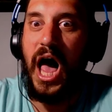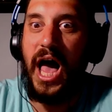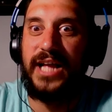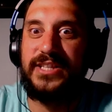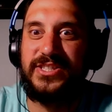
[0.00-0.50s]

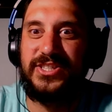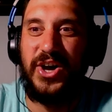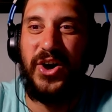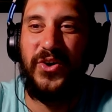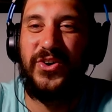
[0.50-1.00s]
Guy's the
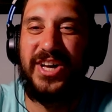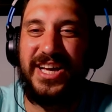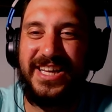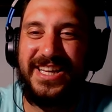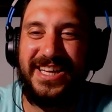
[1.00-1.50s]
best.
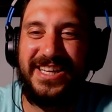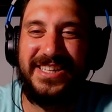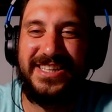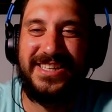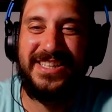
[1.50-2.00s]
Guy's
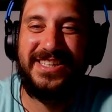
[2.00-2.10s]
awesome.